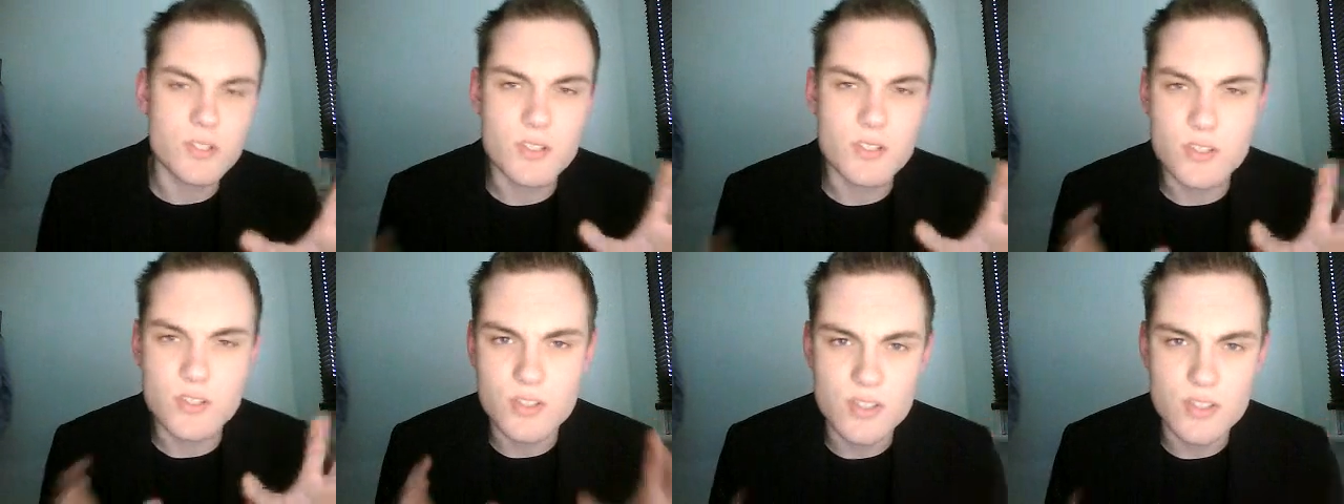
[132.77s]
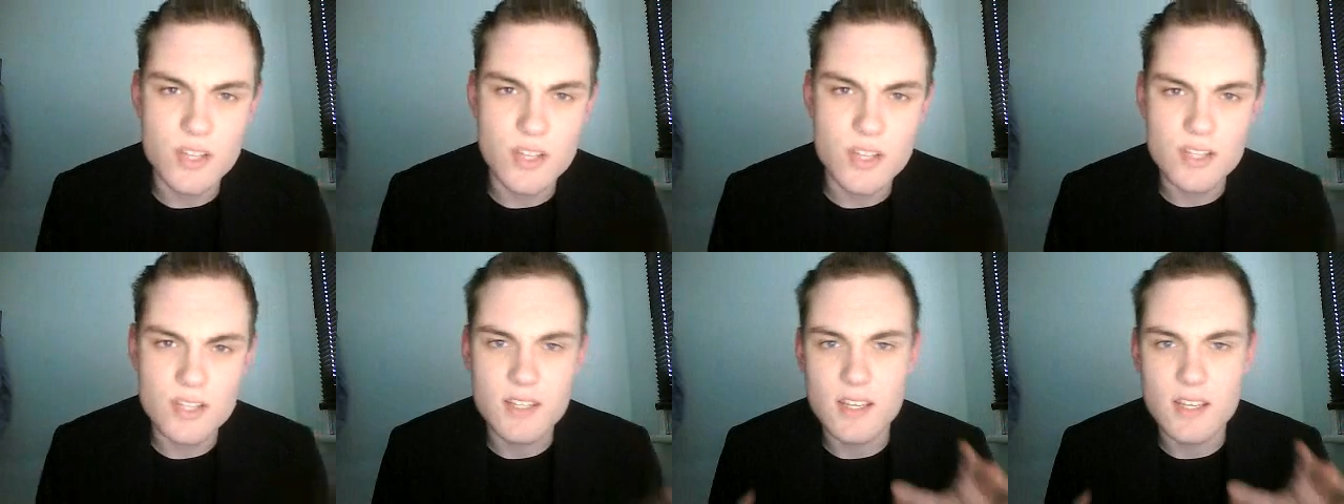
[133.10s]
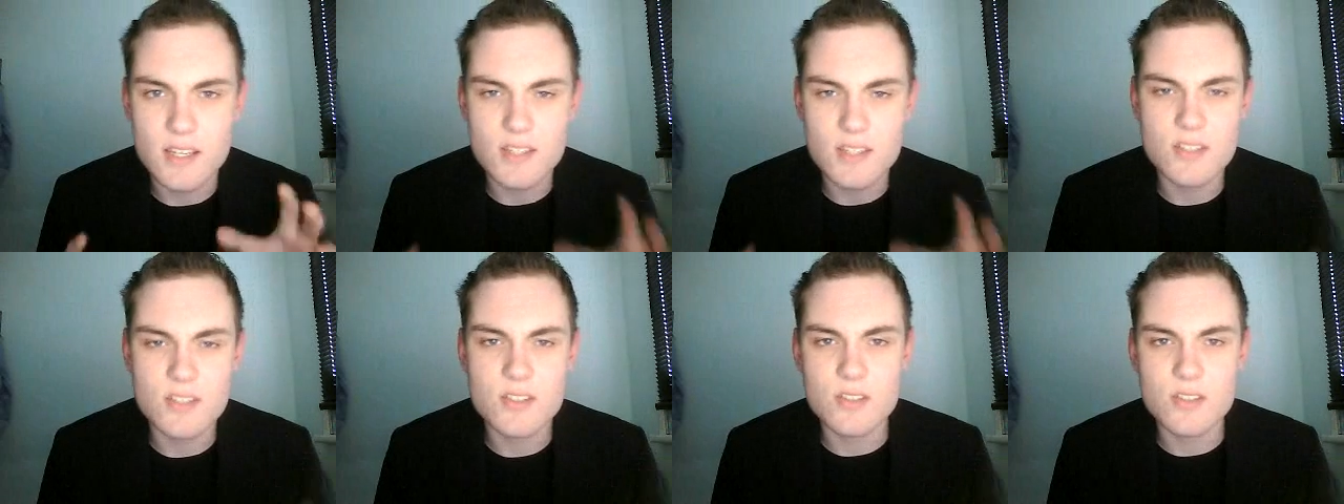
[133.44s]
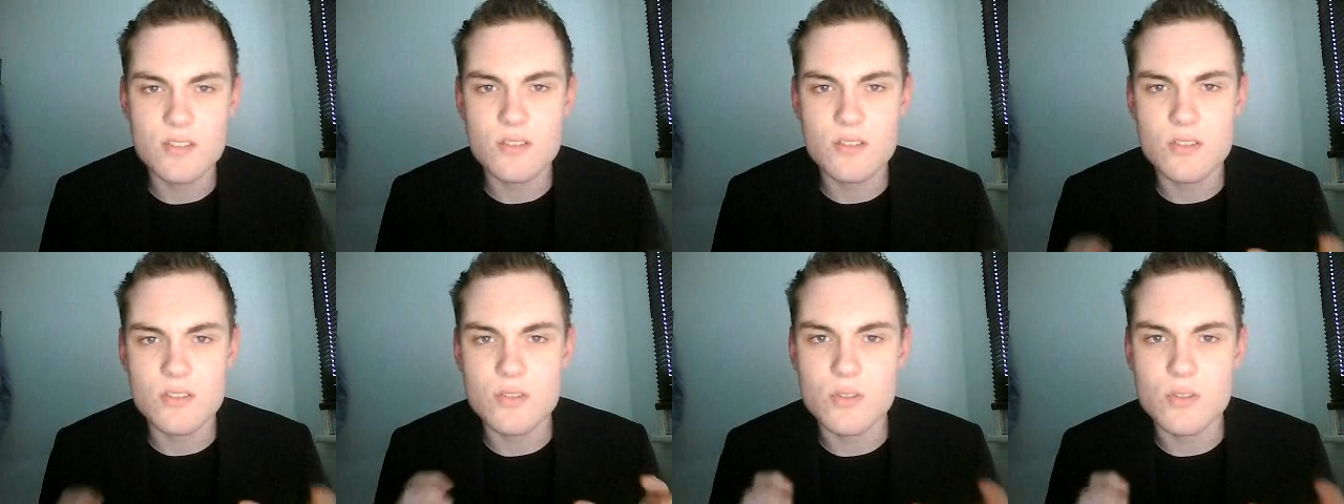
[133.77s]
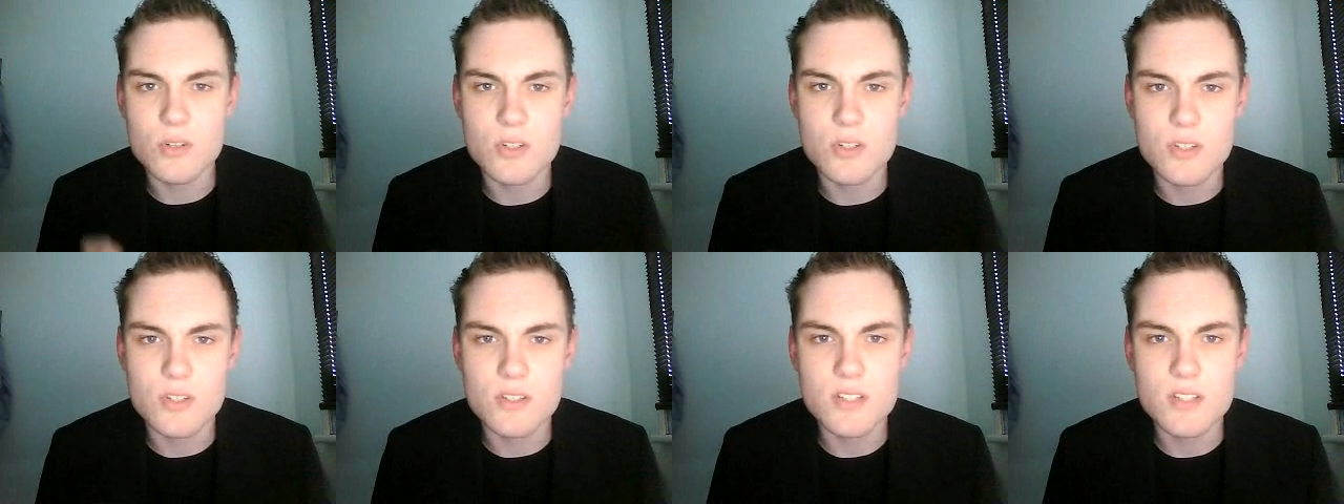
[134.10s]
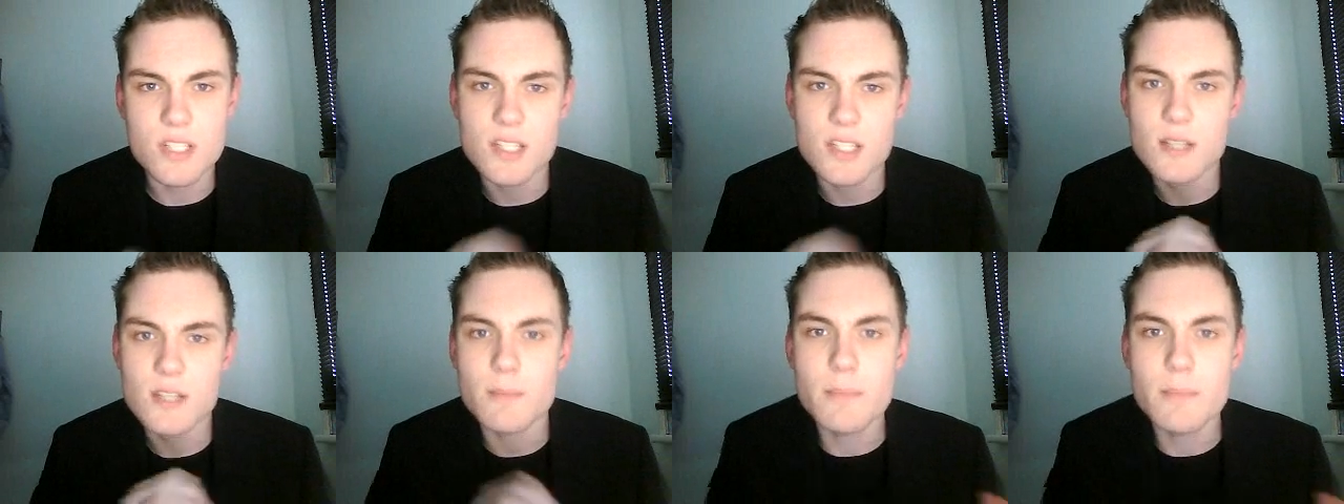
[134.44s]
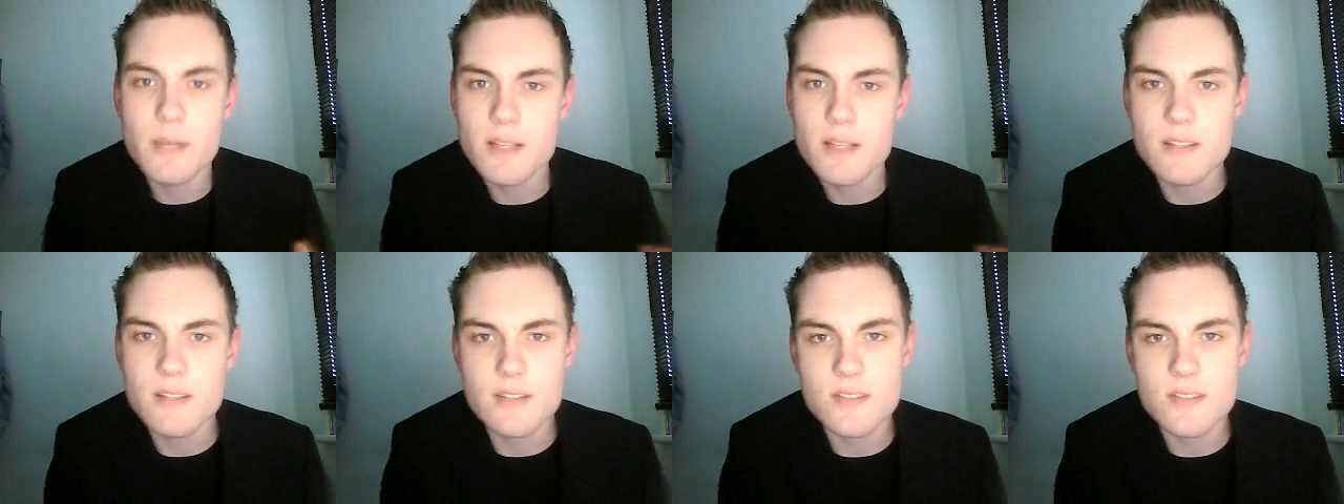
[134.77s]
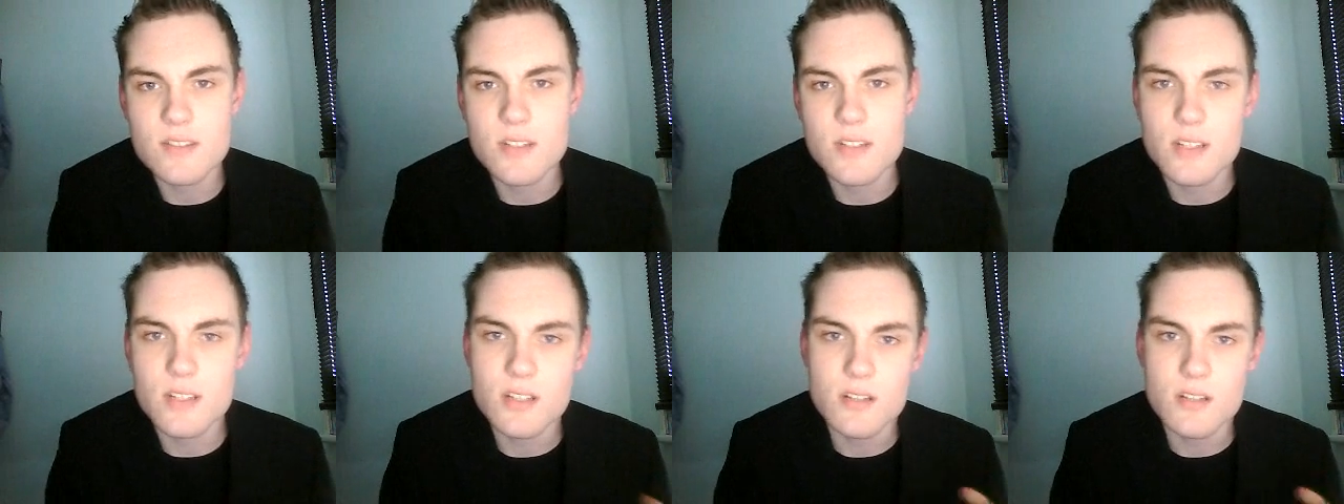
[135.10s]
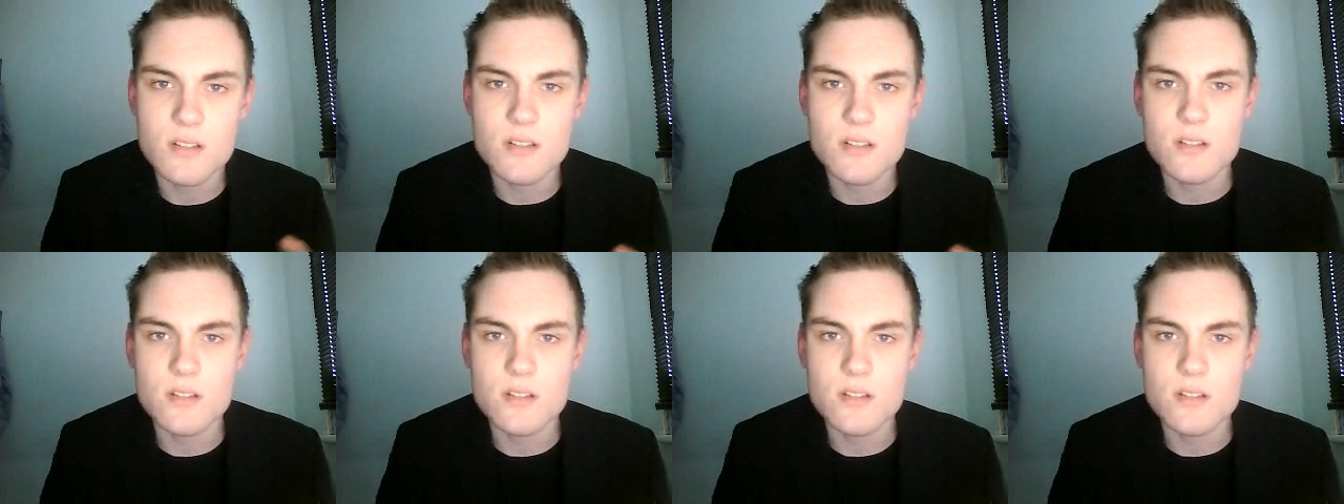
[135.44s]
The state has certain independence in